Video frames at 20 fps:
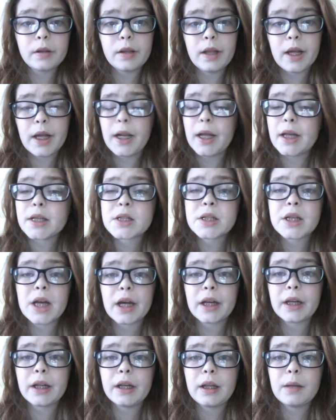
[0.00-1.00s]
that hasn't
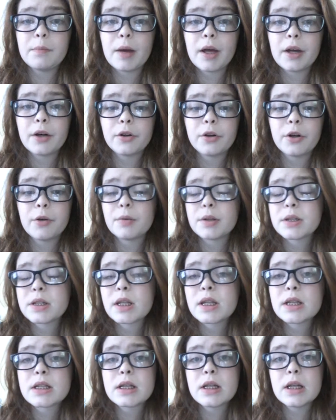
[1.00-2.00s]
gotten any better. No
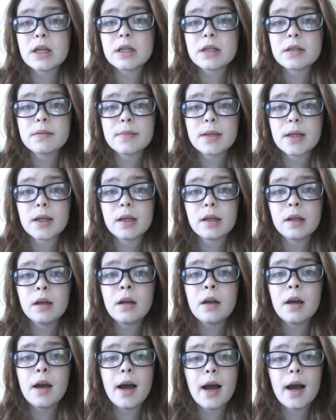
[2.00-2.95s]
one's listening to me.